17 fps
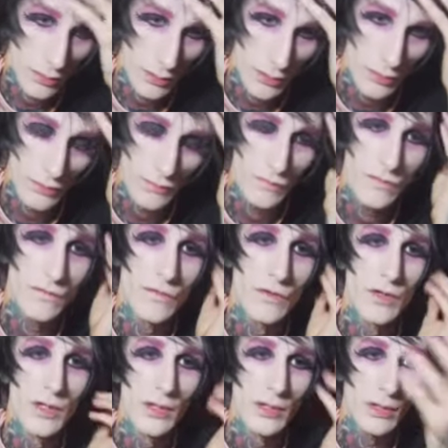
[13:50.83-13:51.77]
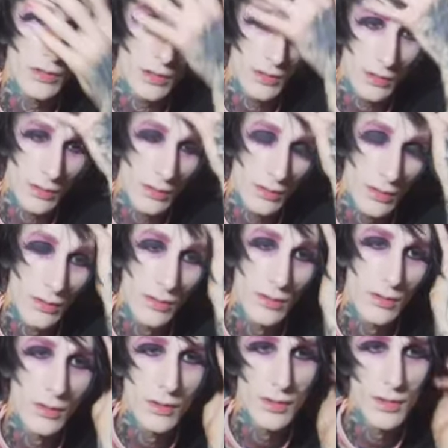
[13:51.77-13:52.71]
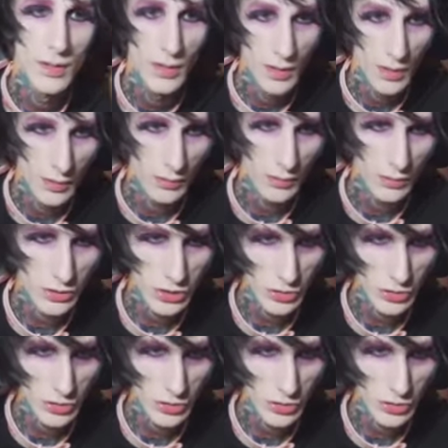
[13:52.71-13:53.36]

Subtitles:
oh fuck, girl. You look